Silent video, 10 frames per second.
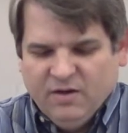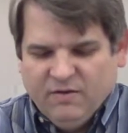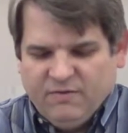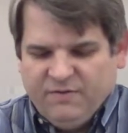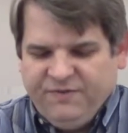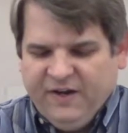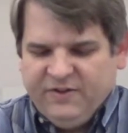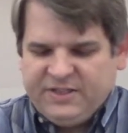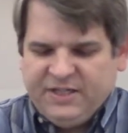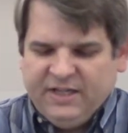From
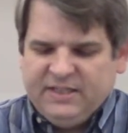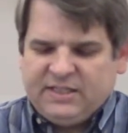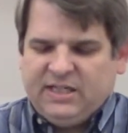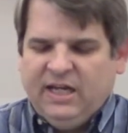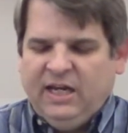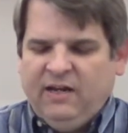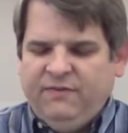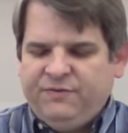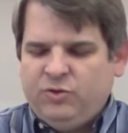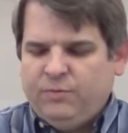favorite son to
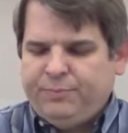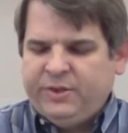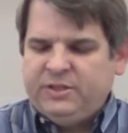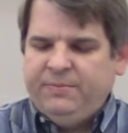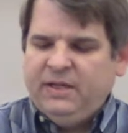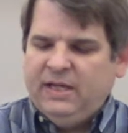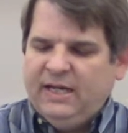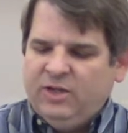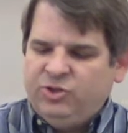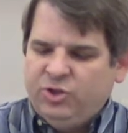slave to imprisonment, and
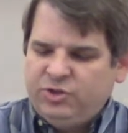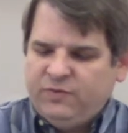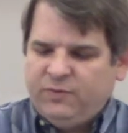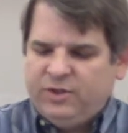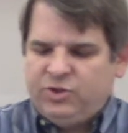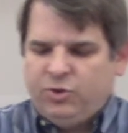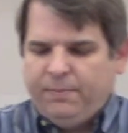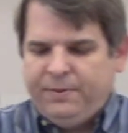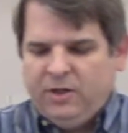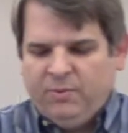now Joseph was to
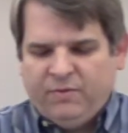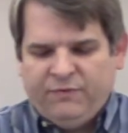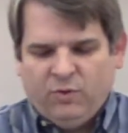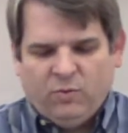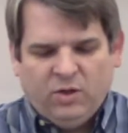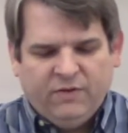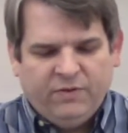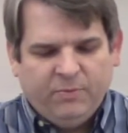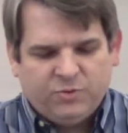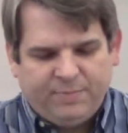appear before one of
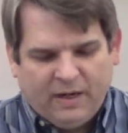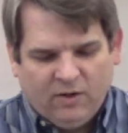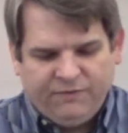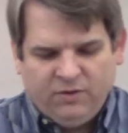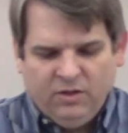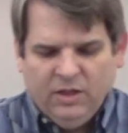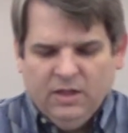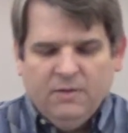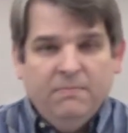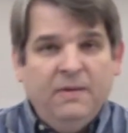the most
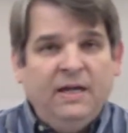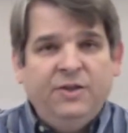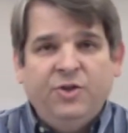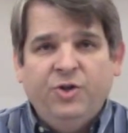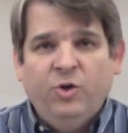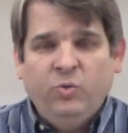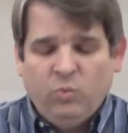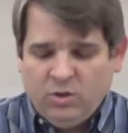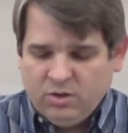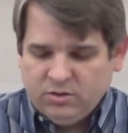powerful men in the known
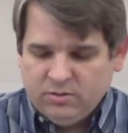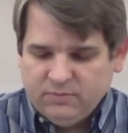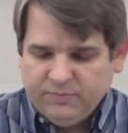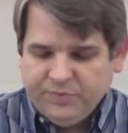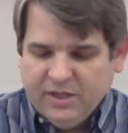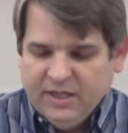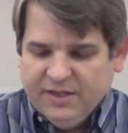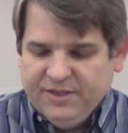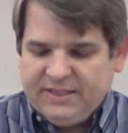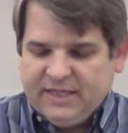world.
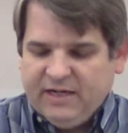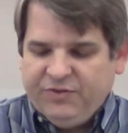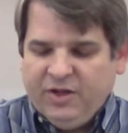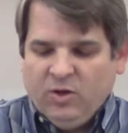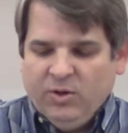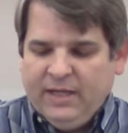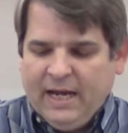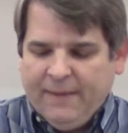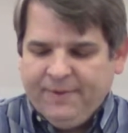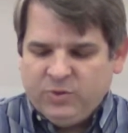This kind of thing only
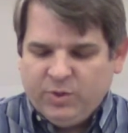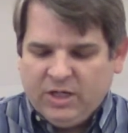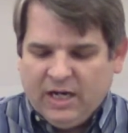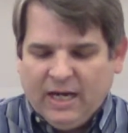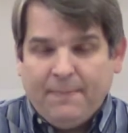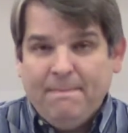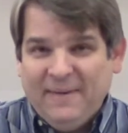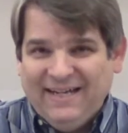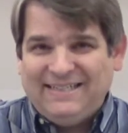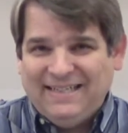happens when God
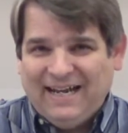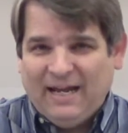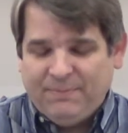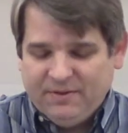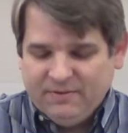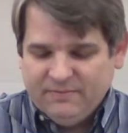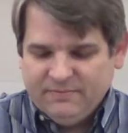makes it happen.